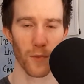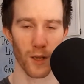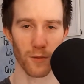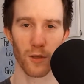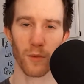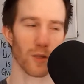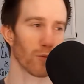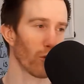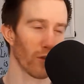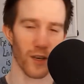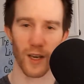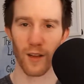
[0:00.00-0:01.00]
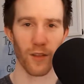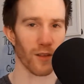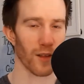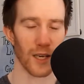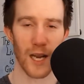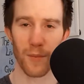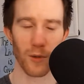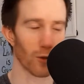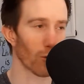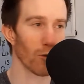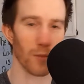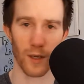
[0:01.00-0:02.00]
I'm so much more than anything that can happen
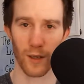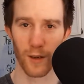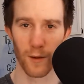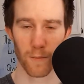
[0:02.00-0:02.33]
to me.